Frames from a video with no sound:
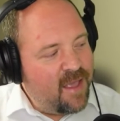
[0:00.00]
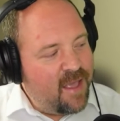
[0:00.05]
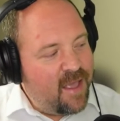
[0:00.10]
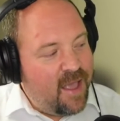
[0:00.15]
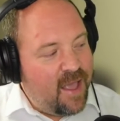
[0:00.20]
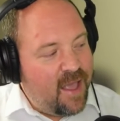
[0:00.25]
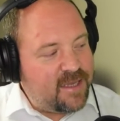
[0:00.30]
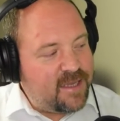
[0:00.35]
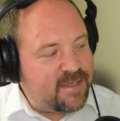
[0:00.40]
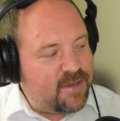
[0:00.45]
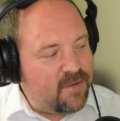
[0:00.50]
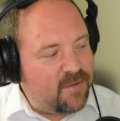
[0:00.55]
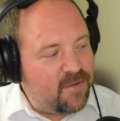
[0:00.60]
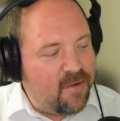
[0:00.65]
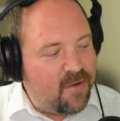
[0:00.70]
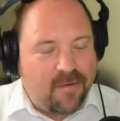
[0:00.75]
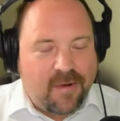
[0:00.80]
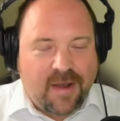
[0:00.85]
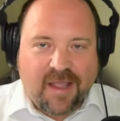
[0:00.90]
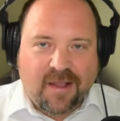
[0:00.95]
it's still not
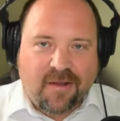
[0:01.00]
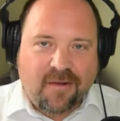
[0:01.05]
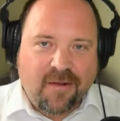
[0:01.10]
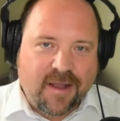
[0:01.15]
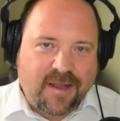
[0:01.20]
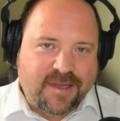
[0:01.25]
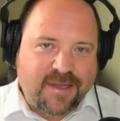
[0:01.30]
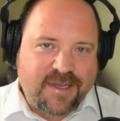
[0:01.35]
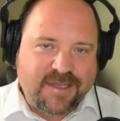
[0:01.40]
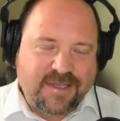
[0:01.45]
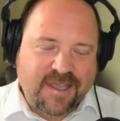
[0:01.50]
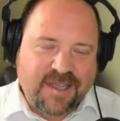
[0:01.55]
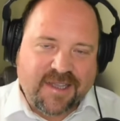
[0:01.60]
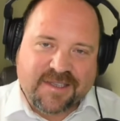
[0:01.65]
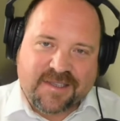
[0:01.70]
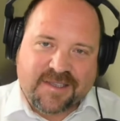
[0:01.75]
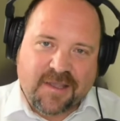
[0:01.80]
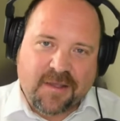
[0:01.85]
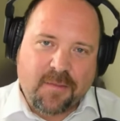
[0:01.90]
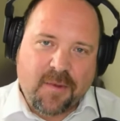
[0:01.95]
really cracked, is it?
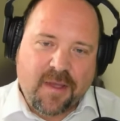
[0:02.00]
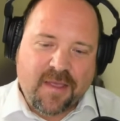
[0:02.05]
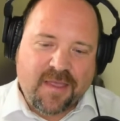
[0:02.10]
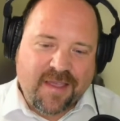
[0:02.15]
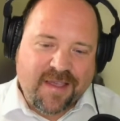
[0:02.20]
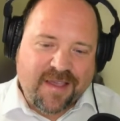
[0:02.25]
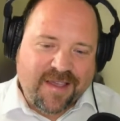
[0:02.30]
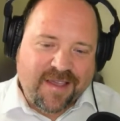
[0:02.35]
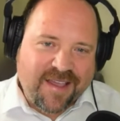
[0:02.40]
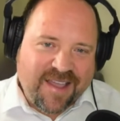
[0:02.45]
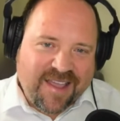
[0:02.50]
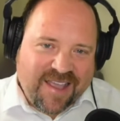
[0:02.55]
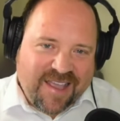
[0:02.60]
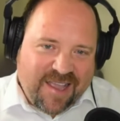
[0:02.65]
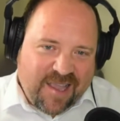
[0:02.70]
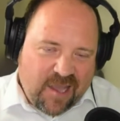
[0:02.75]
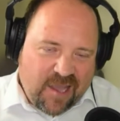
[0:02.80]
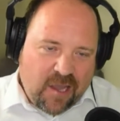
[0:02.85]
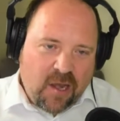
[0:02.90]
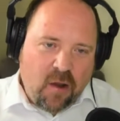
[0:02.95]
So whether I